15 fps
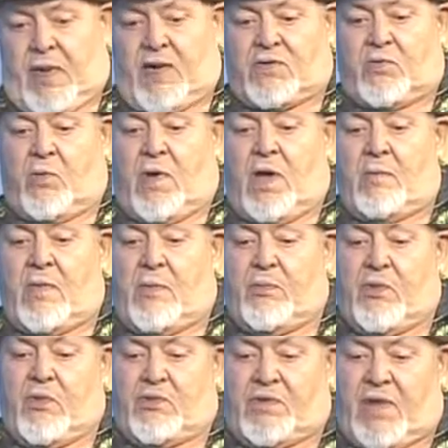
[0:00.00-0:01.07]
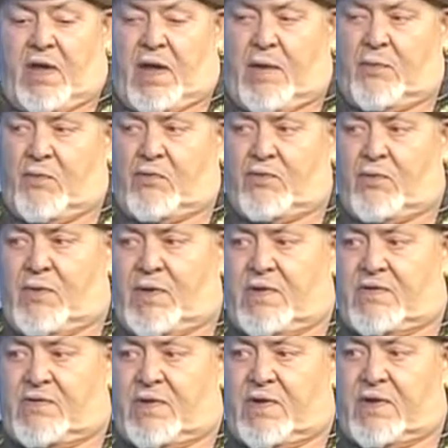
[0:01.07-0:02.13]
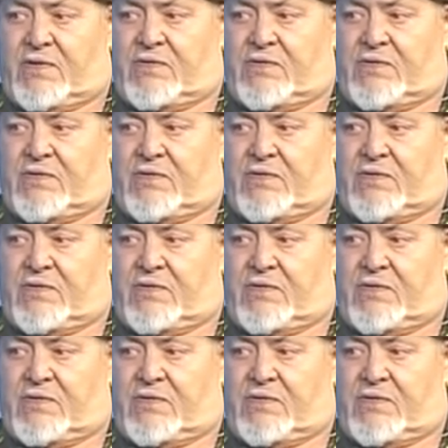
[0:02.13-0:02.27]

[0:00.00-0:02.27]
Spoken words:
He passed away on my birthday, April 26th.